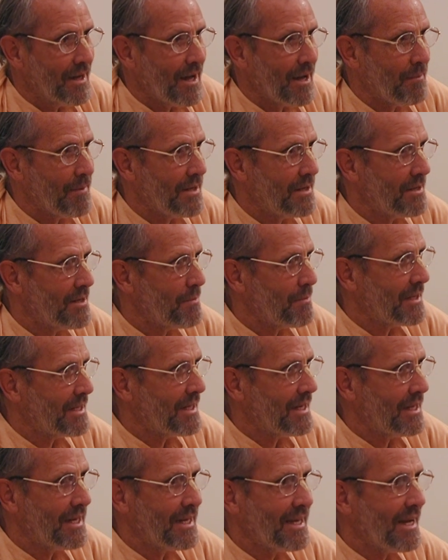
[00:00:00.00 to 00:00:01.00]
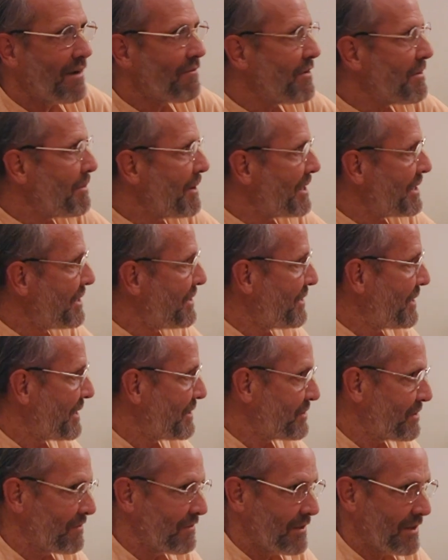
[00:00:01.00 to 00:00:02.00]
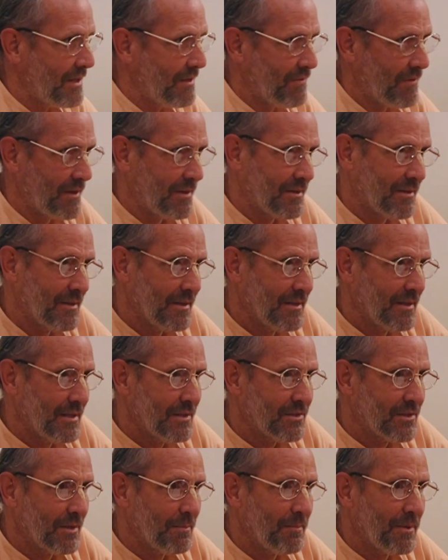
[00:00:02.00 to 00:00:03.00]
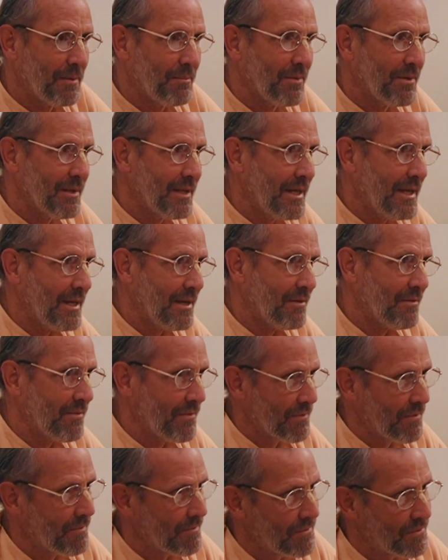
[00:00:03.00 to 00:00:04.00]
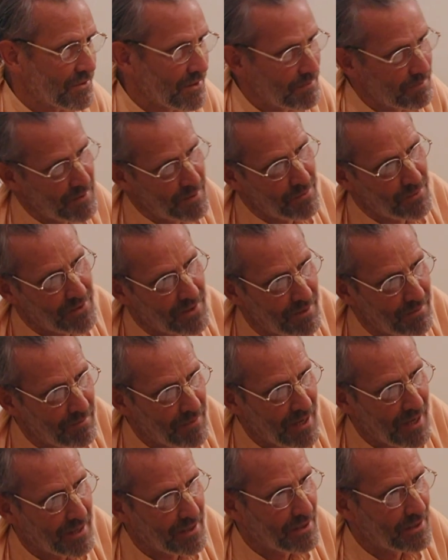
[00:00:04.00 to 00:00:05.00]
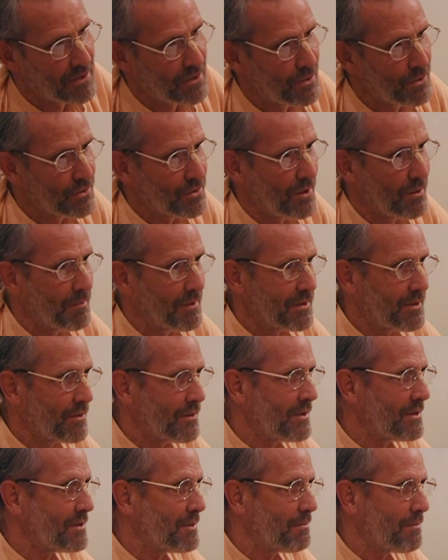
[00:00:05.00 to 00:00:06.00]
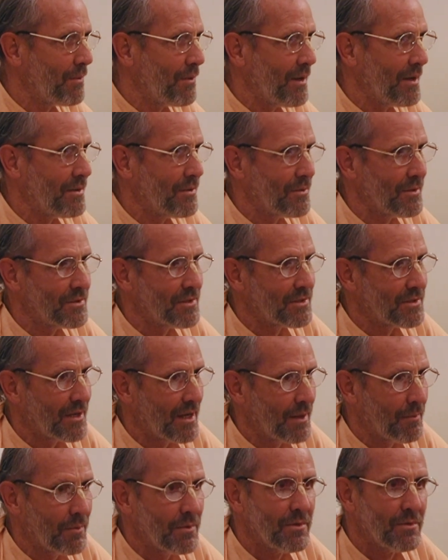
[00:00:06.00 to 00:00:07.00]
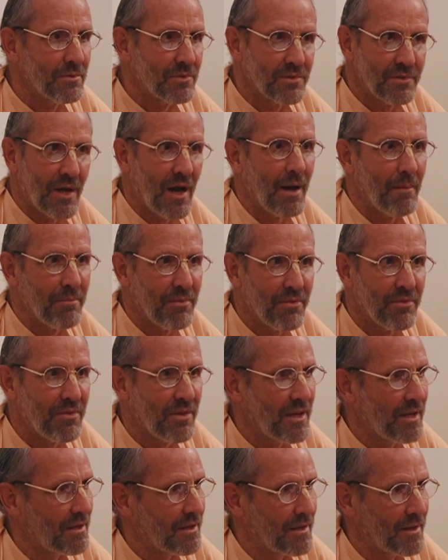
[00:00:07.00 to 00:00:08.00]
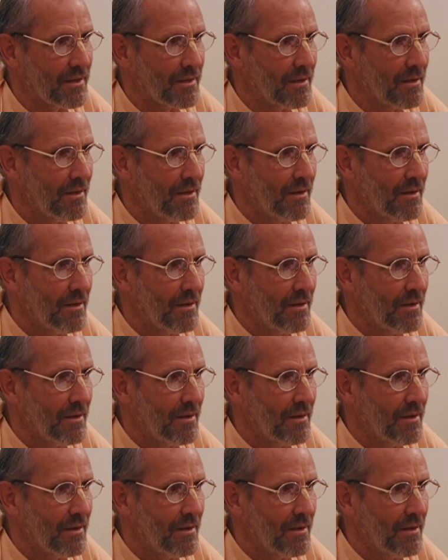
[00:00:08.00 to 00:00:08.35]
I mean, in the beginning, everybody thinks of leaving. And then some people leave. And some people come back, and it goes on. But there is a point, there is a time when you stop thinking